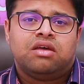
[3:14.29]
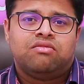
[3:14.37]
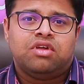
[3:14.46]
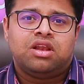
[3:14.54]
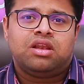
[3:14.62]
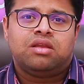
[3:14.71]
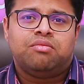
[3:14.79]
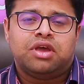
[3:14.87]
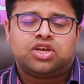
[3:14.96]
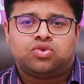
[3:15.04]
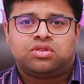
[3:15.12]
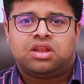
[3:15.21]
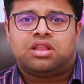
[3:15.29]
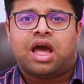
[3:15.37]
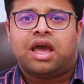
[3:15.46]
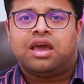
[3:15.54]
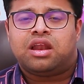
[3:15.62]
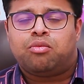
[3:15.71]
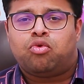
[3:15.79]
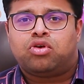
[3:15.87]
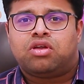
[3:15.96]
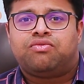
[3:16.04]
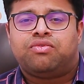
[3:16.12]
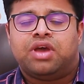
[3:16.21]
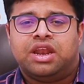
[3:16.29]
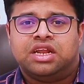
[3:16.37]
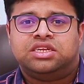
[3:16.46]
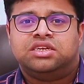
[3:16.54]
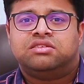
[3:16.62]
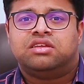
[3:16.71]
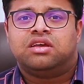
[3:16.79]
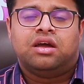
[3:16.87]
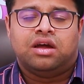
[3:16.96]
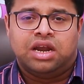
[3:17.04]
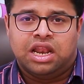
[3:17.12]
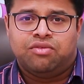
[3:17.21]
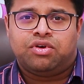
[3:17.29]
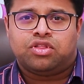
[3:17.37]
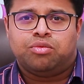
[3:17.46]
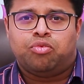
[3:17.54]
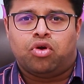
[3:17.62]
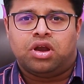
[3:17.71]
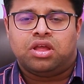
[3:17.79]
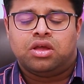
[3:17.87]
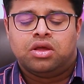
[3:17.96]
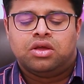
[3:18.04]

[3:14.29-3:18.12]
will make sure that the higher amount of energy is delivered to the body.